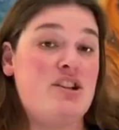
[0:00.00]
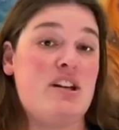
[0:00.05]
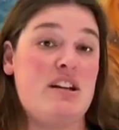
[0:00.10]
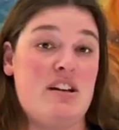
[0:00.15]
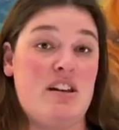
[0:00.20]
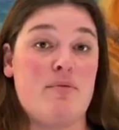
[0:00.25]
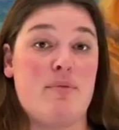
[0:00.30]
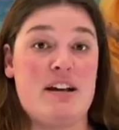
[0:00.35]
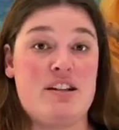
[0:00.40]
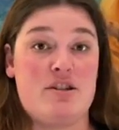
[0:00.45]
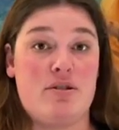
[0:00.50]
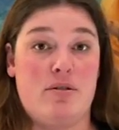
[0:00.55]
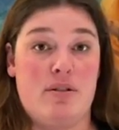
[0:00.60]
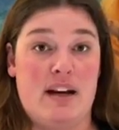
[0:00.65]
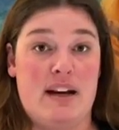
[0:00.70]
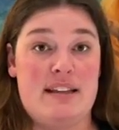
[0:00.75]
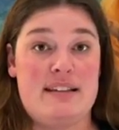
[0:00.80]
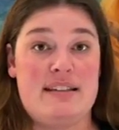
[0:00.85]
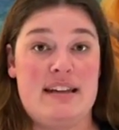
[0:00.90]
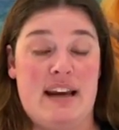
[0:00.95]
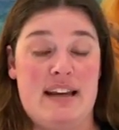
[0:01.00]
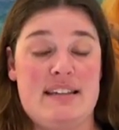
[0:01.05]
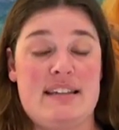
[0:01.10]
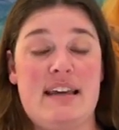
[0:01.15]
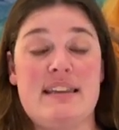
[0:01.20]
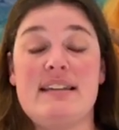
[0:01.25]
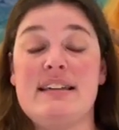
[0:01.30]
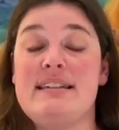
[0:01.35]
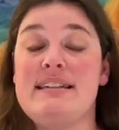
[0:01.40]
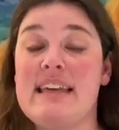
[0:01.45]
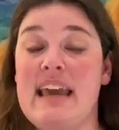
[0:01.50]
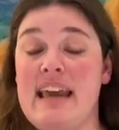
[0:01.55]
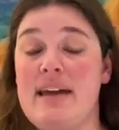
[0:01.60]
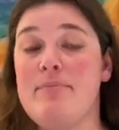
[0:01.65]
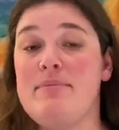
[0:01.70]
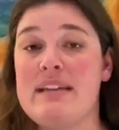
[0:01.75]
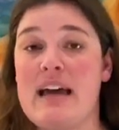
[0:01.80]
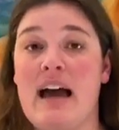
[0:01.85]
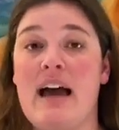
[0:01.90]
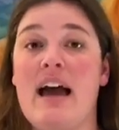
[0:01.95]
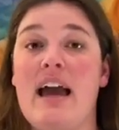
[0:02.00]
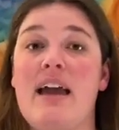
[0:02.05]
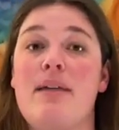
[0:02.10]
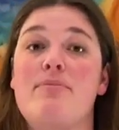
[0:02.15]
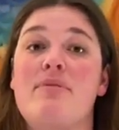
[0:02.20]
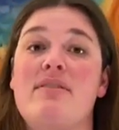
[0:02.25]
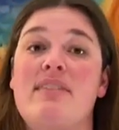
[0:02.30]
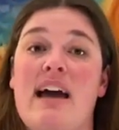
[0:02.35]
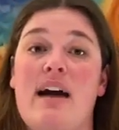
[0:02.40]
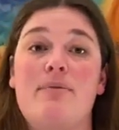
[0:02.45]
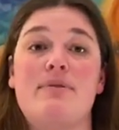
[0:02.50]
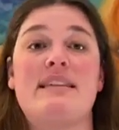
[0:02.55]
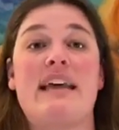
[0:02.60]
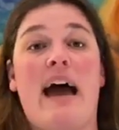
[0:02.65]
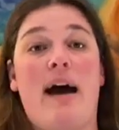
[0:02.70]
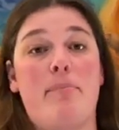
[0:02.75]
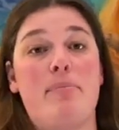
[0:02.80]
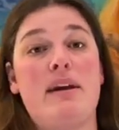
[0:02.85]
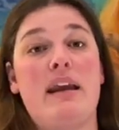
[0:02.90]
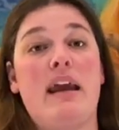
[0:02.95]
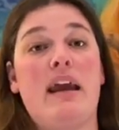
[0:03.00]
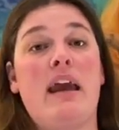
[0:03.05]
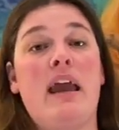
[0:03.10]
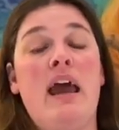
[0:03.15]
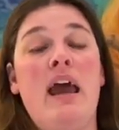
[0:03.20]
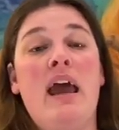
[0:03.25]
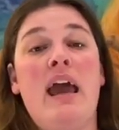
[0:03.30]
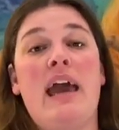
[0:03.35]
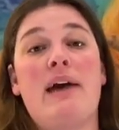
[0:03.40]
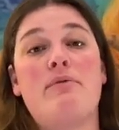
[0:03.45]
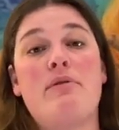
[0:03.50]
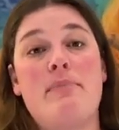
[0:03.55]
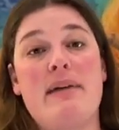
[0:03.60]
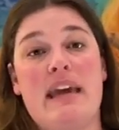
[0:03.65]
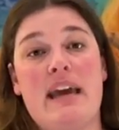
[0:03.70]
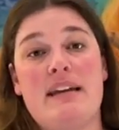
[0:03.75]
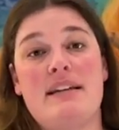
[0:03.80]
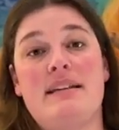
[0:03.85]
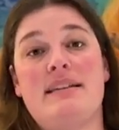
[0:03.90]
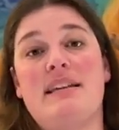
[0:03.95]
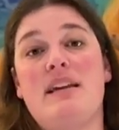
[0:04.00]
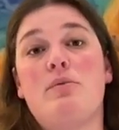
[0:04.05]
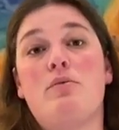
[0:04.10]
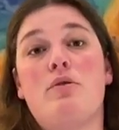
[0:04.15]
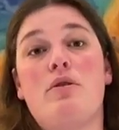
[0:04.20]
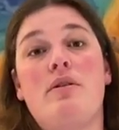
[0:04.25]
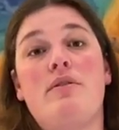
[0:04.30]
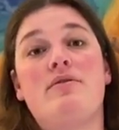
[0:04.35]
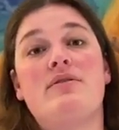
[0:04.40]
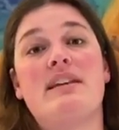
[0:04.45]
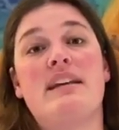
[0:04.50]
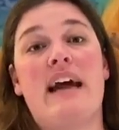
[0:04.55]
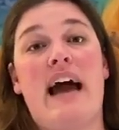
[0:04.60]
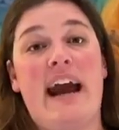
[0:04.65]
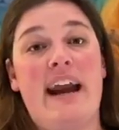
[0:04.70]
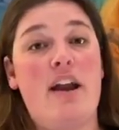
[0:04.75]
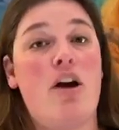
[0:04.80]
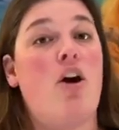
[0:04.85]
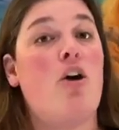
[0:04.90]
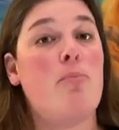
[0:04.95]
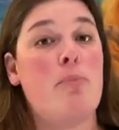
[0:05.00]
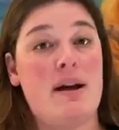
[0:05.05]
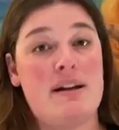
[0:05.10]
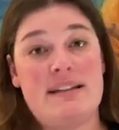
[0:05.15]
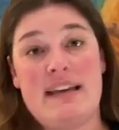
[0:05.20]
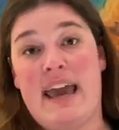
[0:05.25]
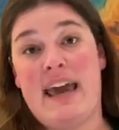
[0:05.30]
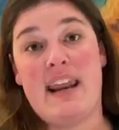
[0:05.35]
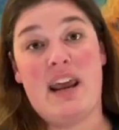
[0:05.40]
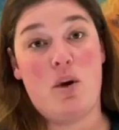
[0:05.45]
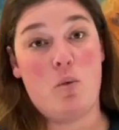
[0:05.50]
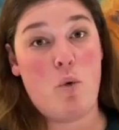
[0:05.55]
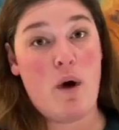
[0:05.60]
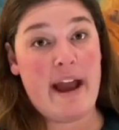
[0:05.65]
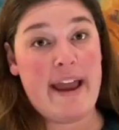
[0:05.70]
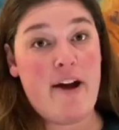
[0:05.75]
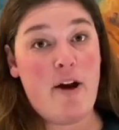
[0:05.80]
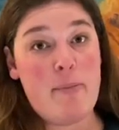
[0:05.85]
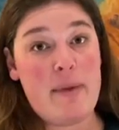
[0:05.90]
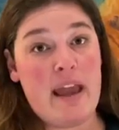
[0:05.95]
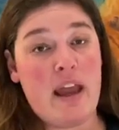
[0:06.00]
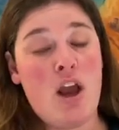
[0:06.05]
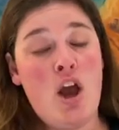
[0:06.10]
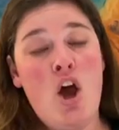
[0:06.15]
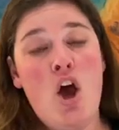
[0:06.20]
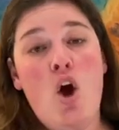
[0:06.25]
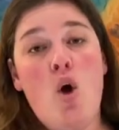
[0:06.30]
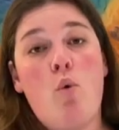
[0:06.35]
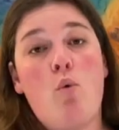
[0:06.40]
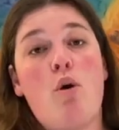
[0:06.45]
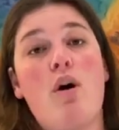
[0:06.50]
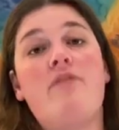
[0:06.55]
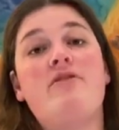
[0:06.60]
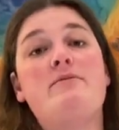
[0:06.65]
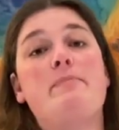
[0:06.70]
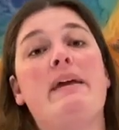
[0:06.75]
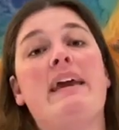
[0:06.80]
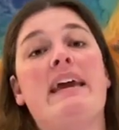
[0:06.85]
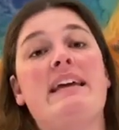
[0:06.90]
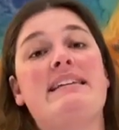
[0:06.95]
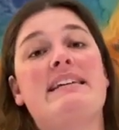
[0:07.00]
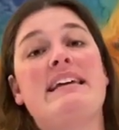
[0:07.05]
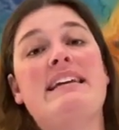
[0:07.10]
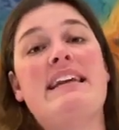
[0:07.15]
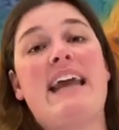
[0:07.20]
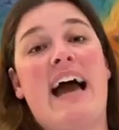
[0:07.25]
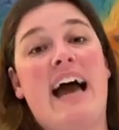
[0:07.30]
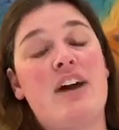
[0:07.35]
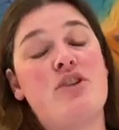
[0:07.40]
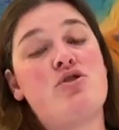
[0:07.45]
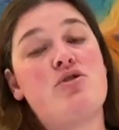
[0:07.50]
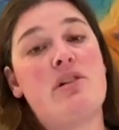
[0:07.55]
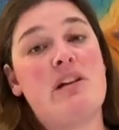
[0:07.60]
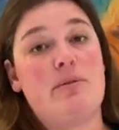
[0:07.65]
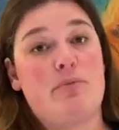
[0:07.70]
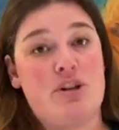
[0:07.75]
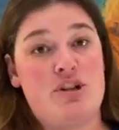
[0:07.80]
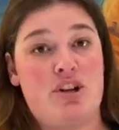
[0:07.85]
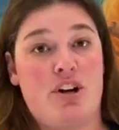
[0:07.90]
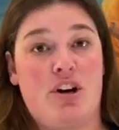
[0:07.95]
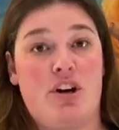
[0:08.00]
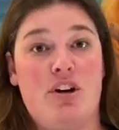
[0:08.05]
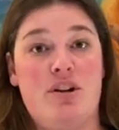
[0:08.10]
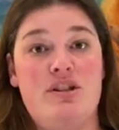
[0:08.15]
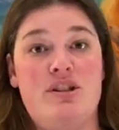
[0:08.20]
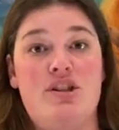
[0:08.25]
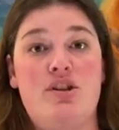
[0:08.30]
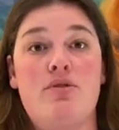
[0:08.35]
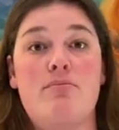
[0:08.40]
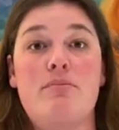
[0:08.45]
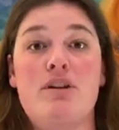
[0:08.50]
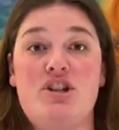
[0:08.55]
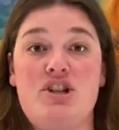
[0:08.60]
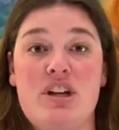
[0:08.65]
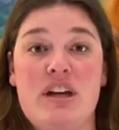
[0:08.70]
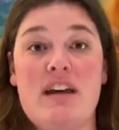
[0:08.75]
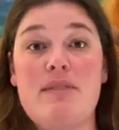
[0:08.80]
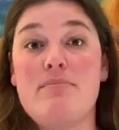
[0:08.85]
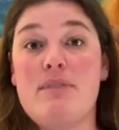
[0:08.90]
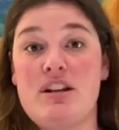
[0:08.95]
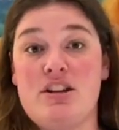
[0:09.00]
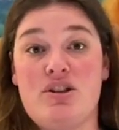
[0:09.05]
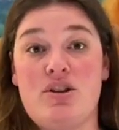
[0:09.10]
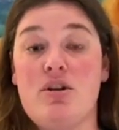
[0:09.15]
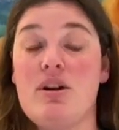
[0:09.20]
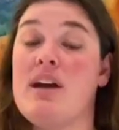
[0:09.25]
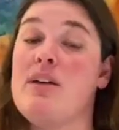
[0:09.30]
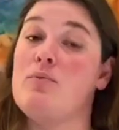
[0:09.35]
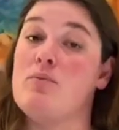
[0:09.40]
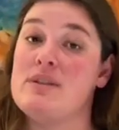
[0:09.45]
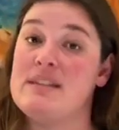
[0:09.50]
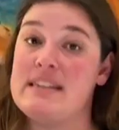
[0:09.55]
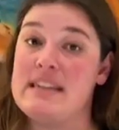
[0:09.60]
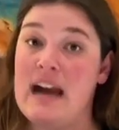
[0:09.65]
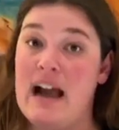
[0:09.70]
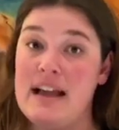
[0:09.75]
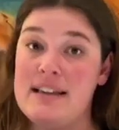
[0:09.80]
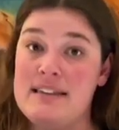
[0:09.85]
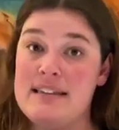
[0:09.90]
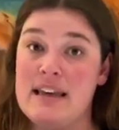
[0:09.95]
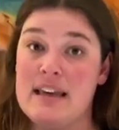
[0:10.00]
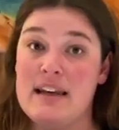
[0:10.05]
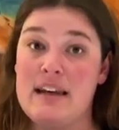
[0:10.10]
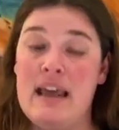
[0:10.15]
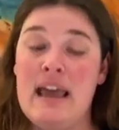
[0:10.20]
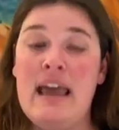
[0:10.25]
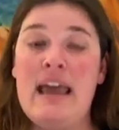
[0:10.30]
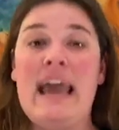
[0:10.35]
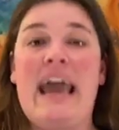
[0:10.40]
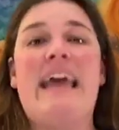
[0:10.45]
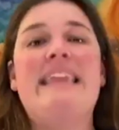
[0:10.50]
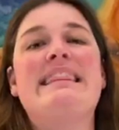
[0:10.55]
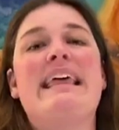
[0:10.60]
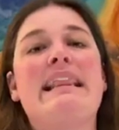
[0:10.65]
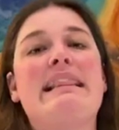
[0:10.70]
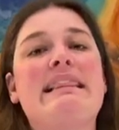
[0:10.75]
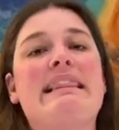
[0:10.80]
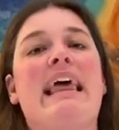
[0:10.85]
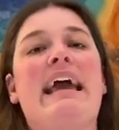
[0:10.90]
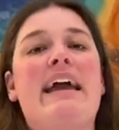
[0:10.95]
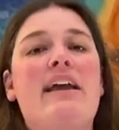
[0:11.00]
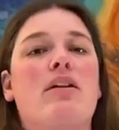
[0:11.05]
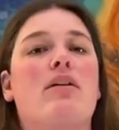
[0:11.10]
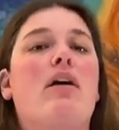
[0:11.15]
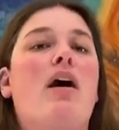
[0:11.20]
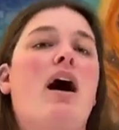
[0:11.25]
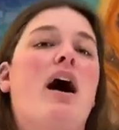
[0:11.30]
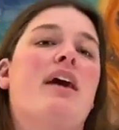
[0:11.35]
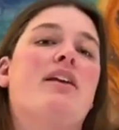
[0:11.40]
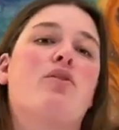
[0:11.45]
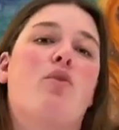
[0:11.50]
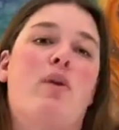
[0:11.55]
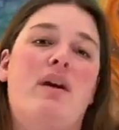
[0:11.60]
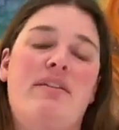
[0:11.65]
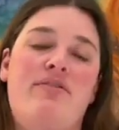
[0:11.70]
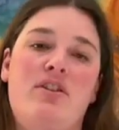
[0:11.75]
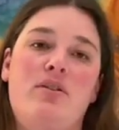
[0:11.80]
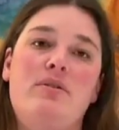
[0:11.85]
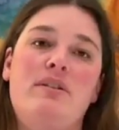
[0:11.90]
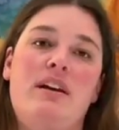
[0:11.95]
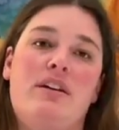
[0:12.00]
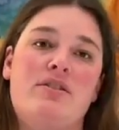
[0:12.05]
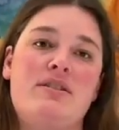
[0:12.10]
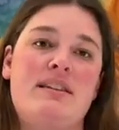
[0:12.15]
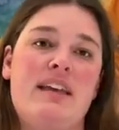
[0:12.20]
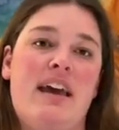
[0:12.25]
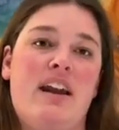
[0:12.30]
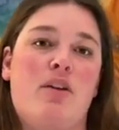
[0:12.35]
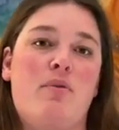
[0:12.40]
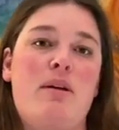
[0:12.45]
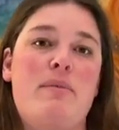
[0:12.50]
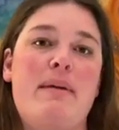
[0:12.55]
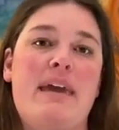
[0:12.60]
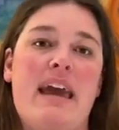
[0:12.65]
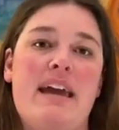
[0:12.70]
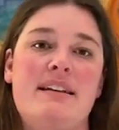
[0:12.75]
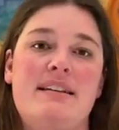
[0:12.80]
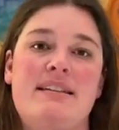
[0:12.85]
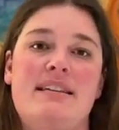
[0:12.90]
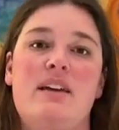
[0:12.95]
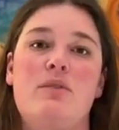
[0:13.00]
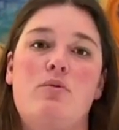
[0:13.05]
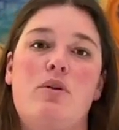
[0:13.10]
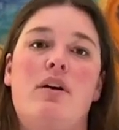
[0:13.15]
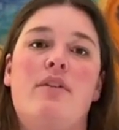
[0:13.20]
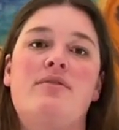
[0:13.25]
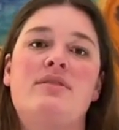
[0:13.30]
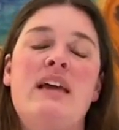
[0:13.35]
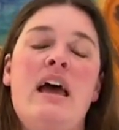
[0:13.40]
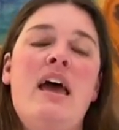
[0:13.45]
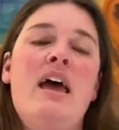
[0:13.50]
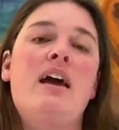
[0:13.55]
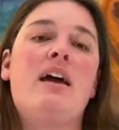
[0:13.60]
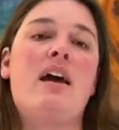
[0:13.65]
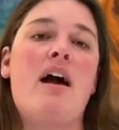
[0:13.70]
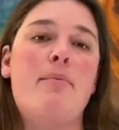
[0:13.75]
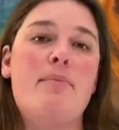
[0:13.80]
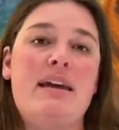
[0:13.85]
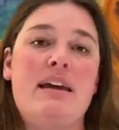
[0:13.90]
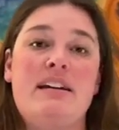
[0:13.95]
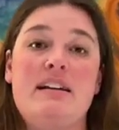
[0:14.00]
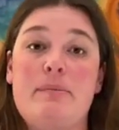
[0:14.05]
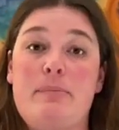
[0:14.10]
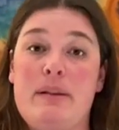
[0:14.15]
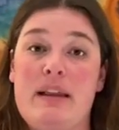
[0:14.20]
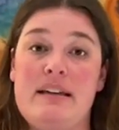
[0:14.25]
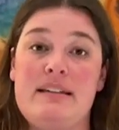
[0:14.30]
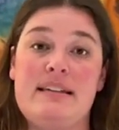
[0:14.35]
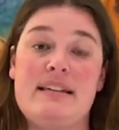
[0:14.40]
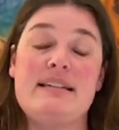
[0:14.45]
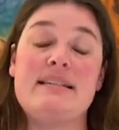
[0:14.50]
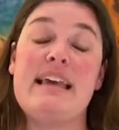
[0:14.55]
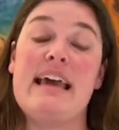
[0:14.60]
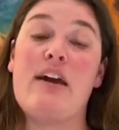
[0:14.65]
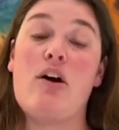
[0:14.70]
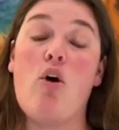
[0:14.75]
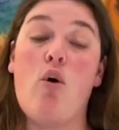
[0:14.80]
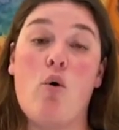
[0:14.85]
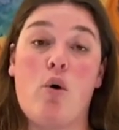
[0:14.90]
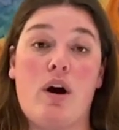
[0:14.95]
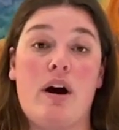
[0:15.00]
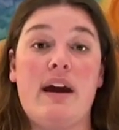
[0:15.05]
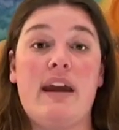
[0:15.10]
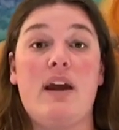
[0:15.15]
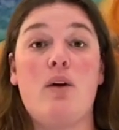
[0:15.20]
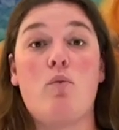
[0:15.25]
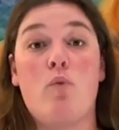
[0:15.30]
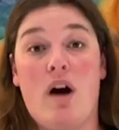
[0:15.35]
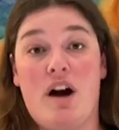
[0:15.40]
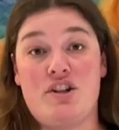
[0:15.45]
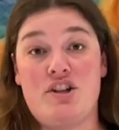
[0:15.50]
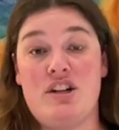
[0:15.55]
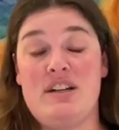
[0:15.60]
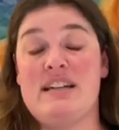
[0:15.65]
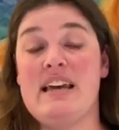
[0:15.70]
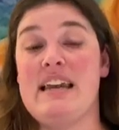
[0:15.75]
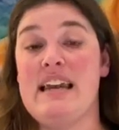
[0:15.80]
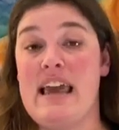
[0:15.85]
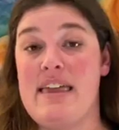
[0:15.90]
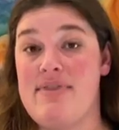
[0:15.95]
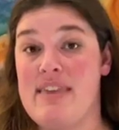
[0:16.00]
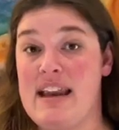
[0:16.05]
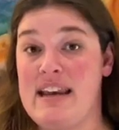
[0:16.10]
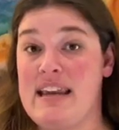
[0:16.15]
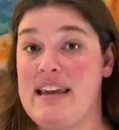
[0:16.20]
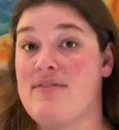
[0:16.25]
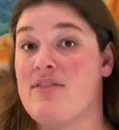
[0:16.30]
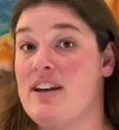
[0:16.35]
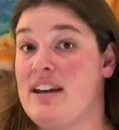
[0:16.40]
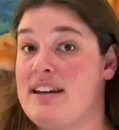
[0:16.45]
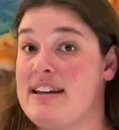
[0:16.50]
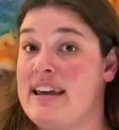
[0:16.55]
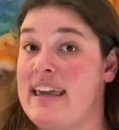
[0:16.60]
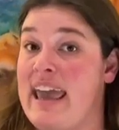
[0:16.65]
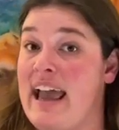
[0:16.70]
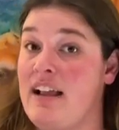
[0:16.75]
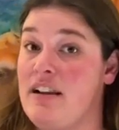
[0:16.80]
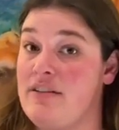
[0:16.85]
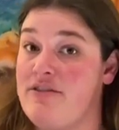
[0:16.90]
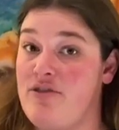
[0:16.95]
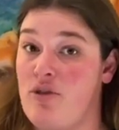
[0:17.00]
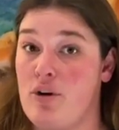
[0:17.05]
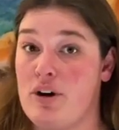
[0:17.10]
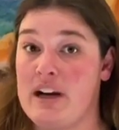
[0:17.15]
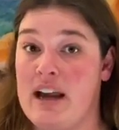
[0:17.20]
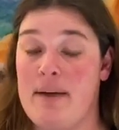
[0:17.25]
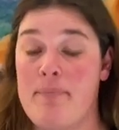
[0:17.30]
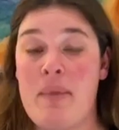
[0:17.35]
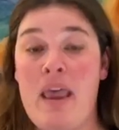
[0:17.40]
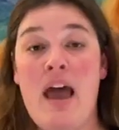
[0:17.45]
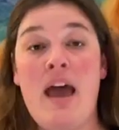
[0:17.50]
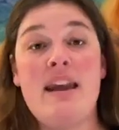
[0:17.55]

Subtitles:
into the western United States. At the same time that that was happening, and we began to see wolves in Idaho, Montana, and Wyoming, wolves began to naturally return to Michigan, Minnesota, and Wisconsin, and then later on, quite a few years later, we began to see wolves coming into places like Oregon, Washington, and then even into California.